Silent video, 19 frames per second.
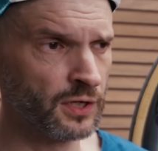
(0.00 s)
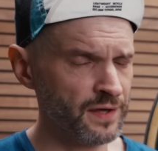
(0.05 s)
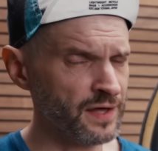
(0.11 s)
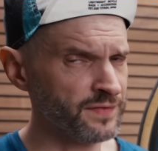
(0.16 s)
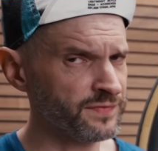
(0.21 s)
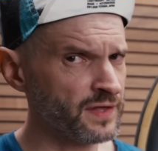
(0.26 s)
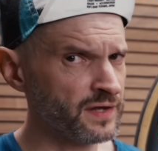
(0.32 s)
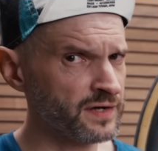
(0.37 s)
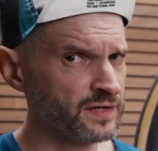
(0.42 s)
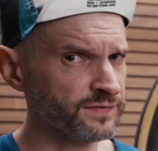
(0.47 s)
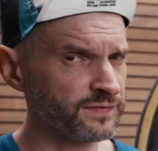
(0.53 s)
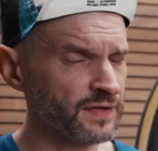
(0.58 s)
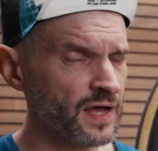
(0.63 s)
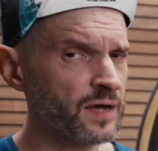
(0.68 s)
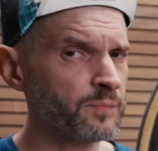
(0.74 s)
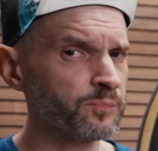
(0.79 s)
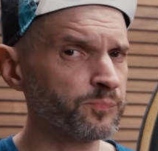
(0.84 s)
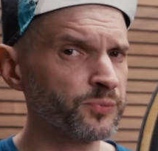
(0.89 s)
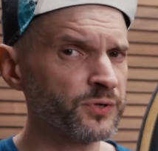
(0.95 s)
And that is,
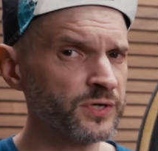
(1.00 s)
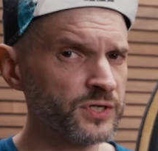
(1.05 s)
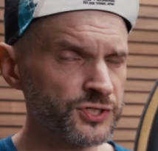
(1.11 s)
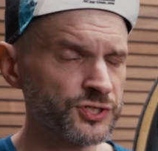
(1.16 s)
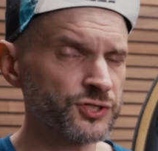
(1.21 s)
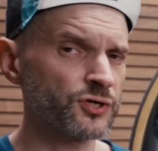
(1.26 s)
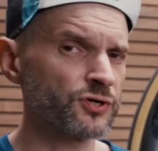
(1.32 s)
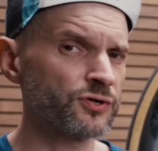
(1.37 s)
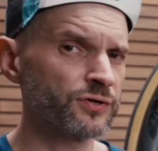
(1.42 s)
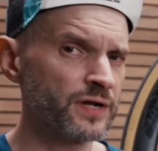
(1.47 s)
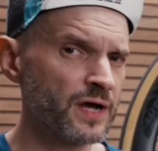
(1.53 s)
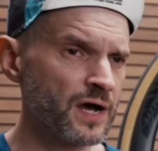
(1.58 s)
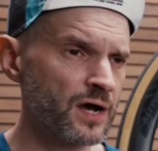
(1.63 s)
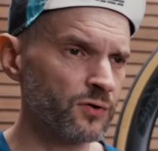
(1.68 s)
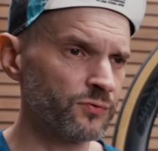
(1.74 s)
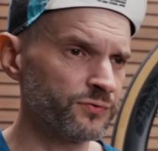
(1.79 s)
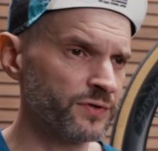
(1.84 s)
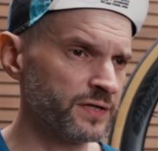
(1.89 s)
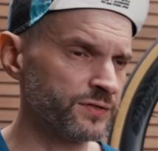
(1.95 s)
I'm pretty sure
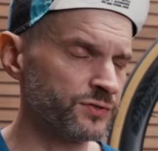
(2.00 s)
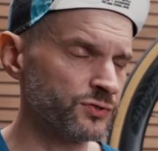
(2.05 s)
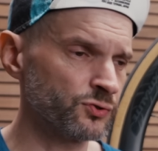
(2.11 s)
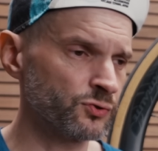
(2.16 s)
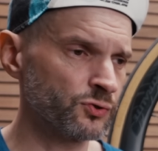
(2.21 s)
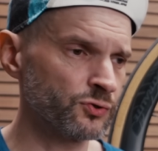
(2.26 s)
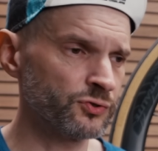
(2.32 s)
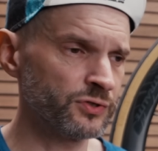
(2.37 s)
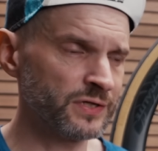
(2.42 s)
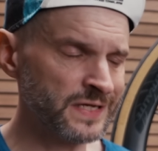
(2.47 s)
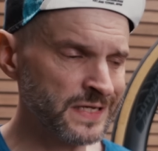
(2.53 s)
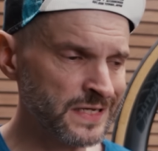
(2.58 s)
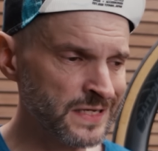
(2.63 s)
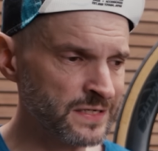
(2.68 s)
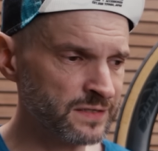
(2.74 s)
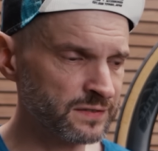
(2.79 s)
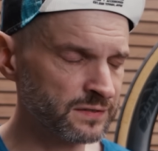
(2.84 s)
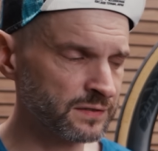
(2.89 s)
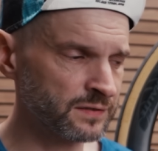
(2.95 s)
now that you could
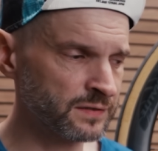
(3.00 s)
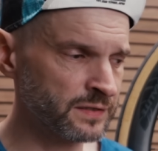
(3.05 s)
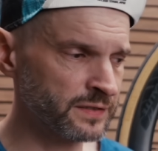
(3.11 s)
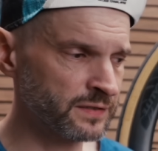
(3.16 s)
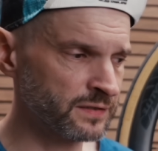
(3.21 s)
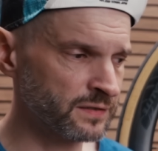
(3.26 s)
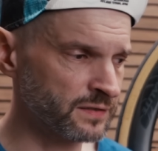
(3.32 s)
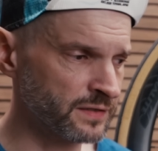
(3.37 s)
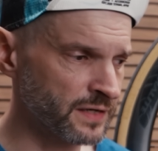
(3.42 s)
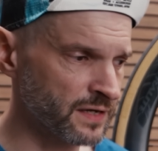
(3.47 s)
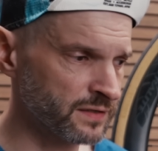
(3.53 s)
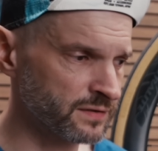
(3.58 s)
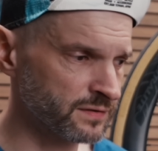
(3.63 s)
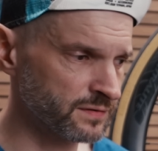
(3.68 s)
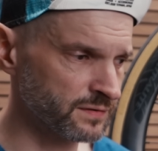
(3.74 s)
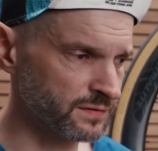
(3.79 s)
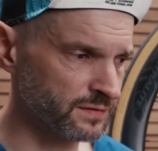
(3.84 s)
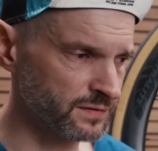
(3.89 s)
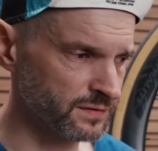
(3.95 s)
easily
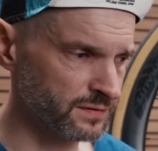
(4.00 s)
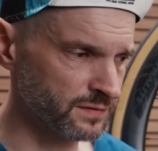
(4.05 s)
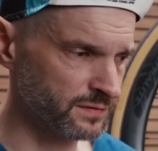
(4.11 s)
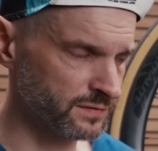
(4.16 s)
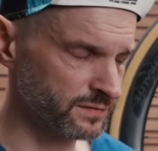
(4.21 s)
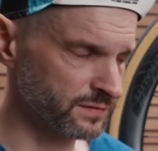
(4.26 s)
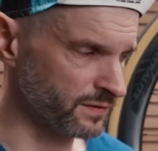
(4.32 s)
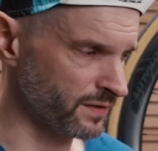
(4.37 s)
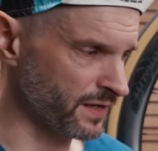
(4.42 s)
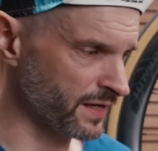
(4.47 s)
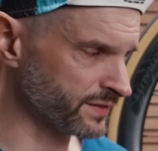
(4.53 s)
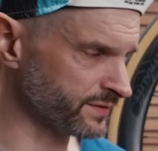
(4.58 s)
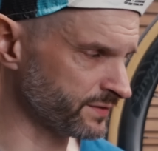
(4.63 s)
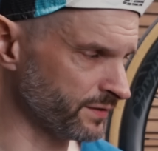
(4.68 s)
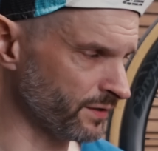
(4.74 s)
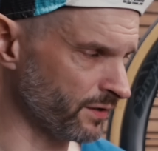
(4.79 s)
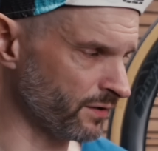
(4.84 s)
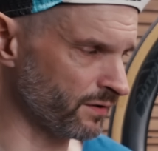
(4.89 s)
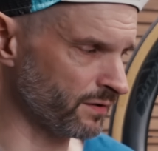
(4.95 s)
get the
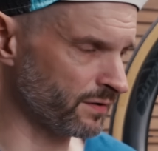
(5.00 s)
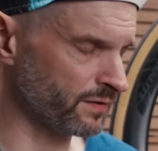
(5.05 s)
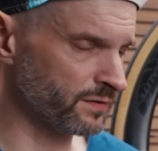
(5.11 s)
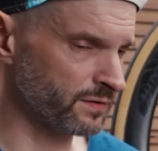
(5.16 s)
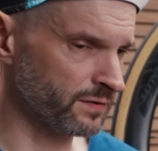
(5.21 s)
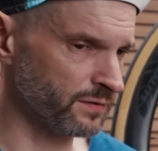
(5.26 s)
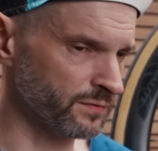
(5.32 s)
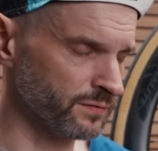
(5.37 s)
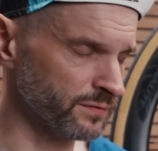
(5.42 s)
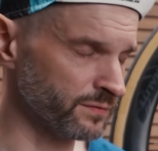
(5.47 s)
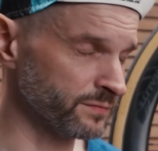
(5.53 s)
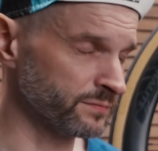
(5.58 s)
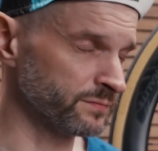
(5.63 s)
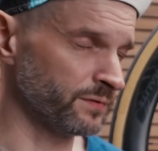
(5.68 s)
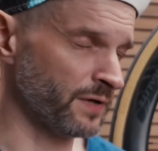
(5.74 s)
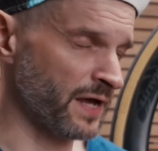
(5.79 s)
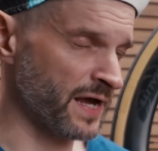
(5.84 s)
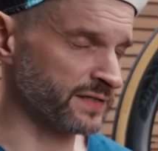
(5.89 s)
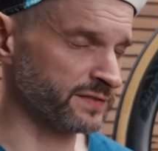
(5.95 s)
XTR or
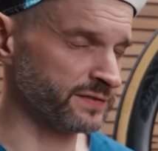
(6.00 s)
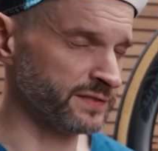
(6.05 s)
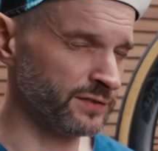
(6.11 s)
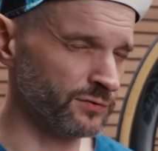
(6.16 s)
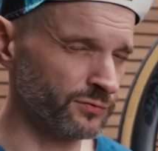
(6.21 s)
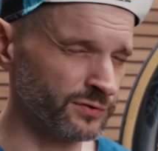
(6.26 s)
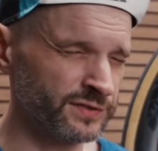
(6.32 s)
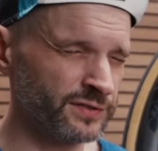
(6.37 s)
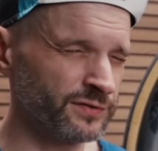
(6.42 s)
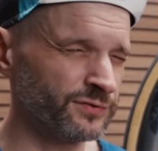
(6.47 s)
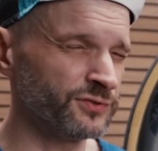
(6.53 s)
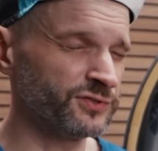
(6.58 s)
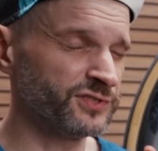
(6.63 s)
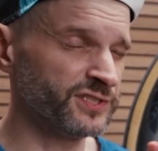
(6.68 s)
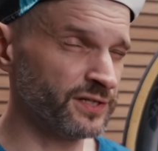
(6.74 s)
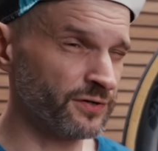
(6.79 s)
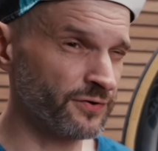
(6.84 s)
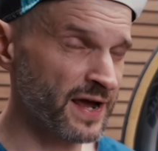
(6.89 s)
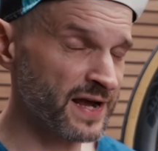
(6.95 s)
the XT or either the
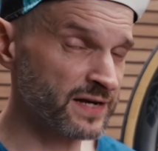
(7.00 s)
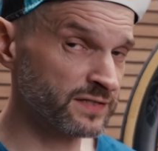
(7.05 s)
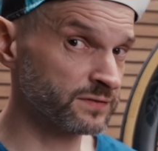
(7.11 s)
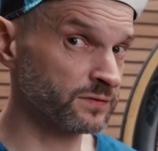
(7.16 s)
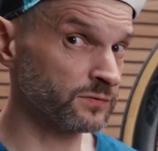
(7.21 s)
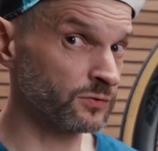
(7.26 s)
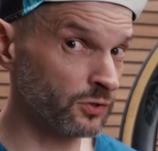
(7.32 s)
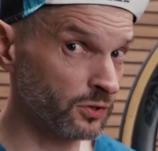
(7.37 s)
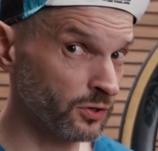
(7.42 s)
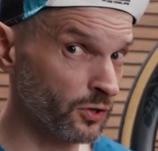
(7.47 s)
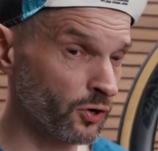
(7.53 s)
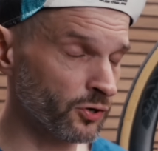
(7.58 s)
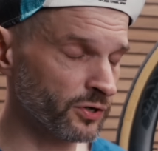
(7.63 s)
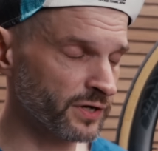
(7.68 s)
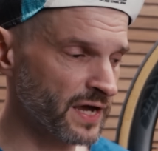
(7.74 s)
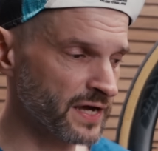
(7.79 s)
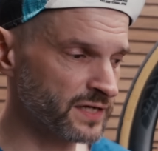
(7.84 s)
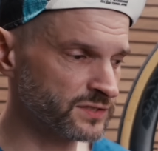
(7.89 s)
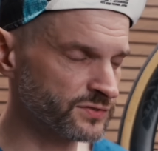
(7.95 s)
GRX, the long
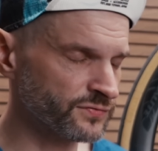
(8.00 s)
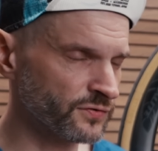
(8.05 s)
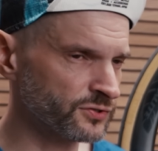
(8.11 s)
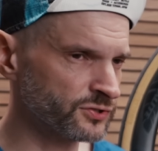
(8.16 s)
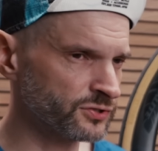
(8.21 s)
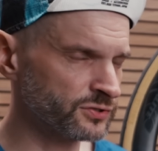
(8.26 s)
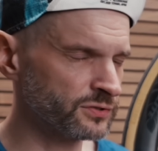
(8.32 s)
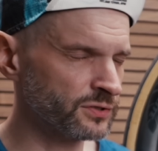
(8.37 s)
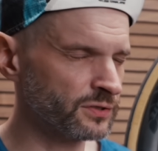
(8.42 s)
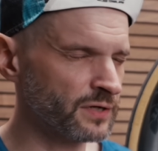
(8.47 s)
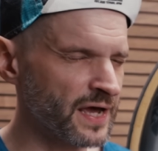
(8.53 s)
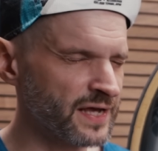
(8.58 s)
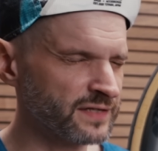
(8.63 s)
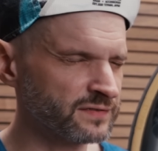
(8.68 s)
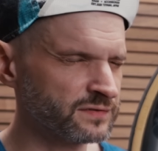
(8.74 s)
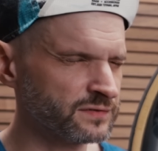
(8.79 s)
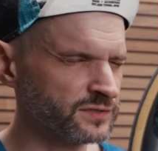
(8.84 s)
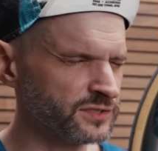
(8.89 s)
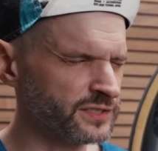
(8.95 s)
cage version, the
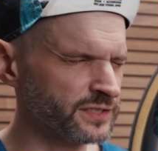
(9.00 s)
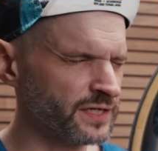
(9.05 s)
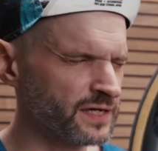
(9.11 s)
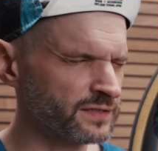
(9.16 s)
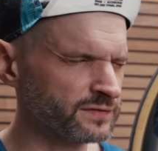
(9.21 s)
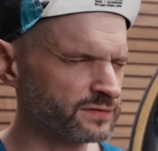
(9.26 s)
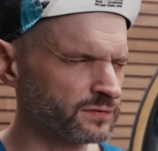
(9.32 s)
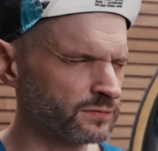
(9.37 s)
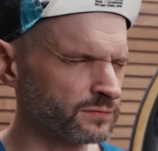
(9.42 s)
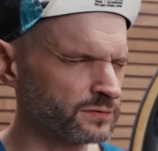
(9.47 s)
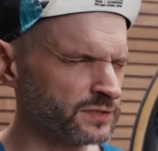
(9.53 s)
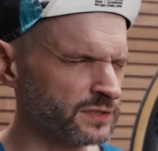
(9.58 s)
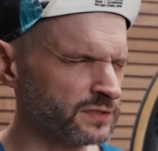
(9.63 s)
SGS or